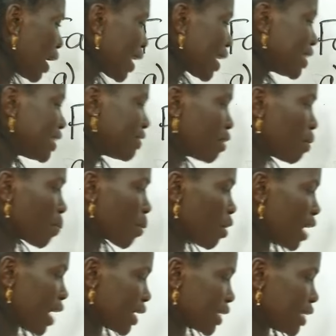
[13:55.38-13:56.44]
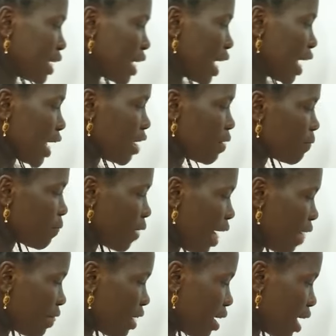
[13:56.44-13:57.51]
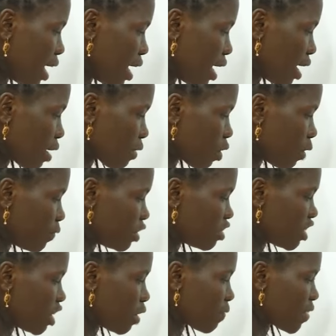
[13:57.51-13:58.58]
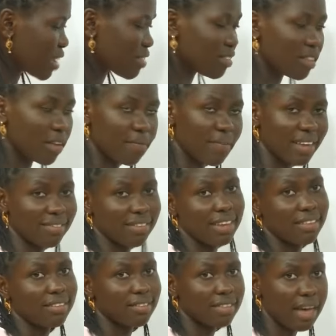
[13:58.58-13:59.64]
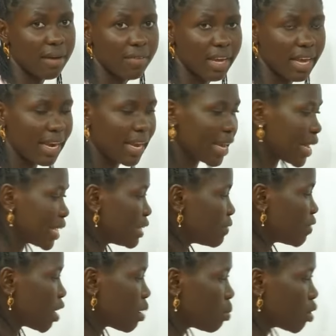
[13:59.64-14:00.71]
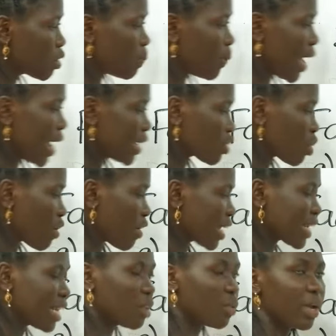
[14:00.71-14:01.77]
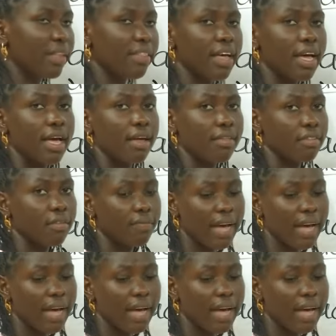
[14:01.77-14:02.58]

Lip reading: getting the product. If the coefficient of x in the first case is having a negative, then multiply it correctly with the